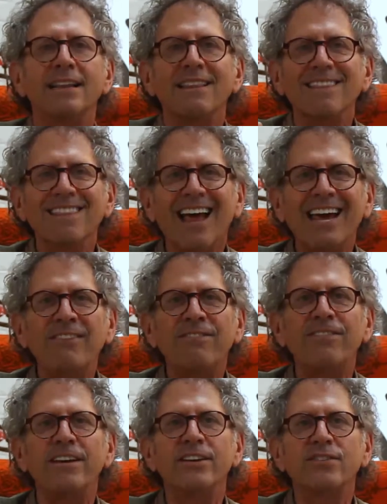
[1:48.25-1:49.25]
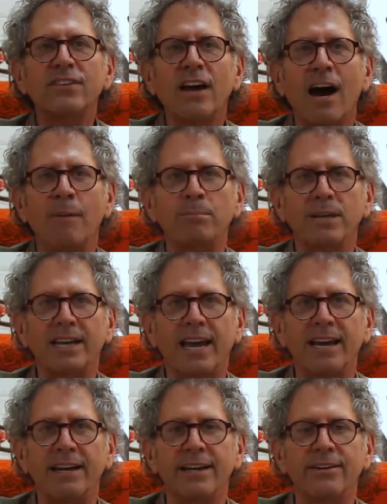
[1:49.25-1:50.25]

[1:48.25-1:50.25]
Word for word: Life is complicated.